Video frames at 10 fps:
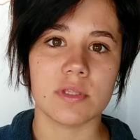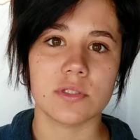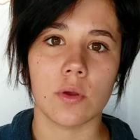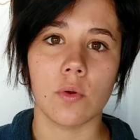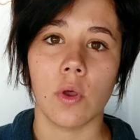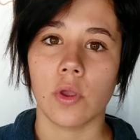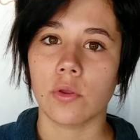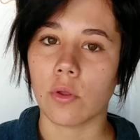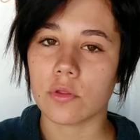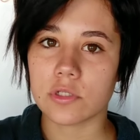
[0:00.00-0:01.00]
So you
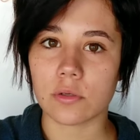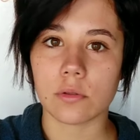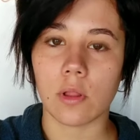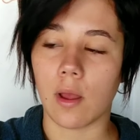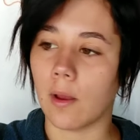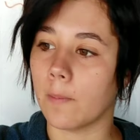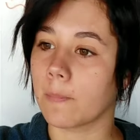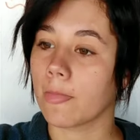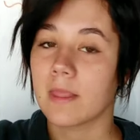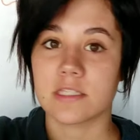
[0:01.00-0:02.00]
know those little
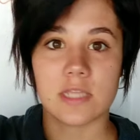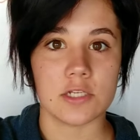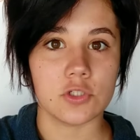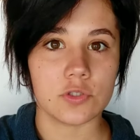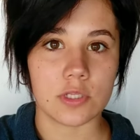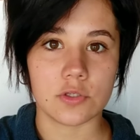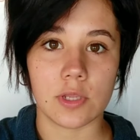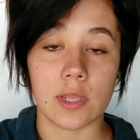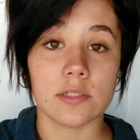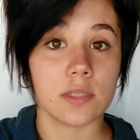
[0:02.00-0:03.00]
statues that you
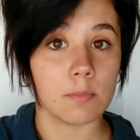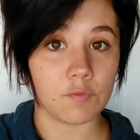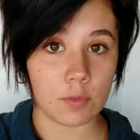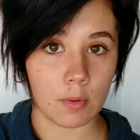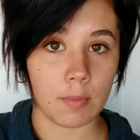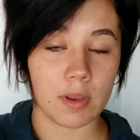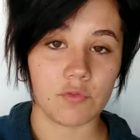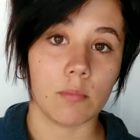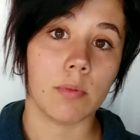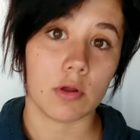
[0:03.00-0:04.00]
get, some of them are made
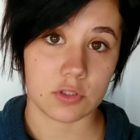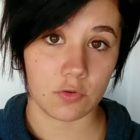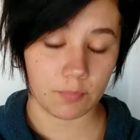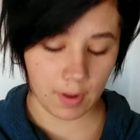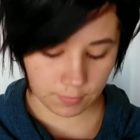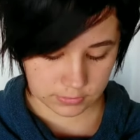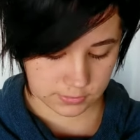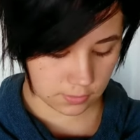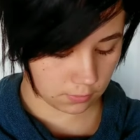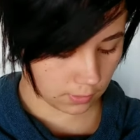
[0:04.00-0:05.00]
from plaster of Paris.
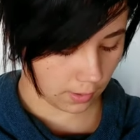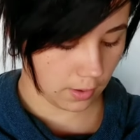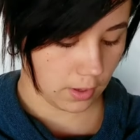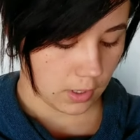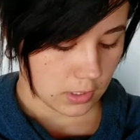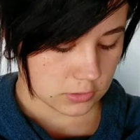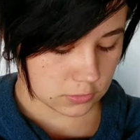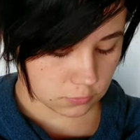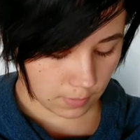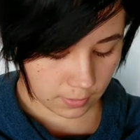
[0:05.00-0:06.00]
Okay, so
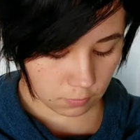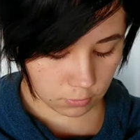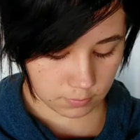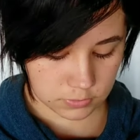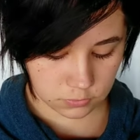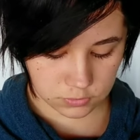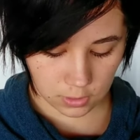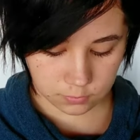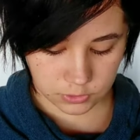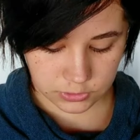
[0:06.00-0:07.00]
to make ornaments or
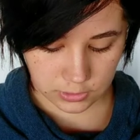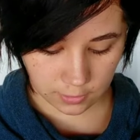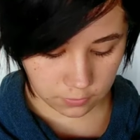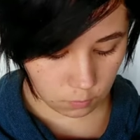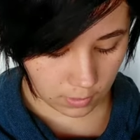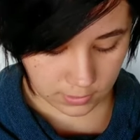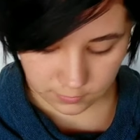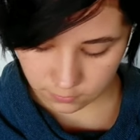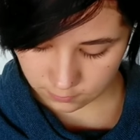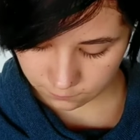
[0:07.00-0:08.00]
sculptures like the one
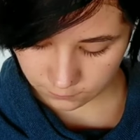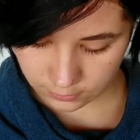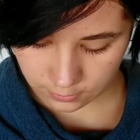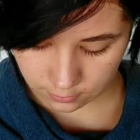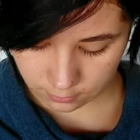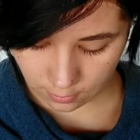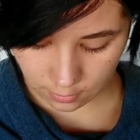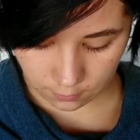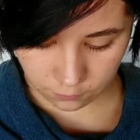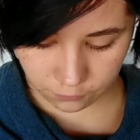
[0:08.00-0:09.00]
in the
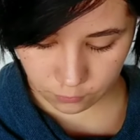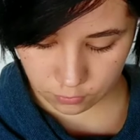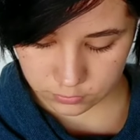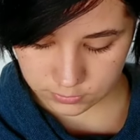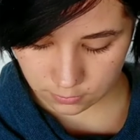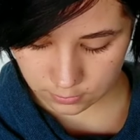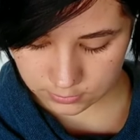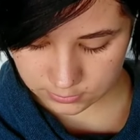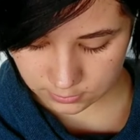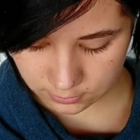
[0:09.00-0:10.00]
figure 4, so
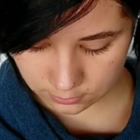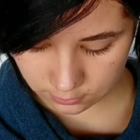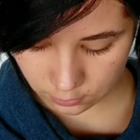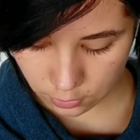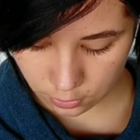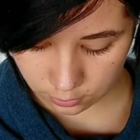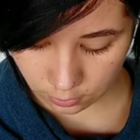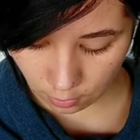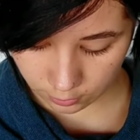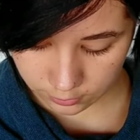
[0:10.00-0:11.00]
there's a
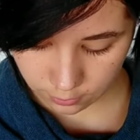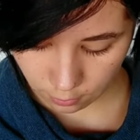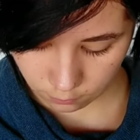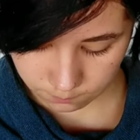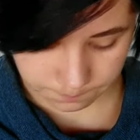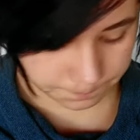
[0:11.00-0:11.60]
garden gnome.